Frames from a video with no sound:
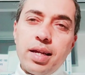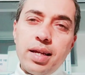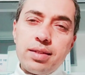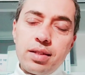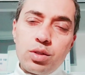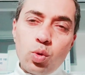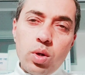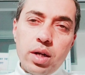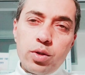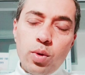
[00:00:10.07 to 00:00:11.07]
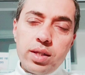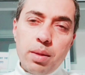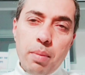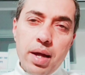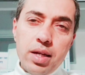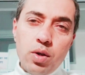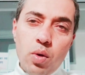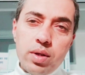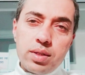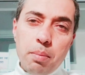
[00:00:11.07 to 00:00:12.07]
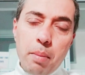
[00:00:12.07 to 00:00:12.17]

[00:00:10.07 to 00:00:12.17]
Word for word: is the soul controlling the mind or is the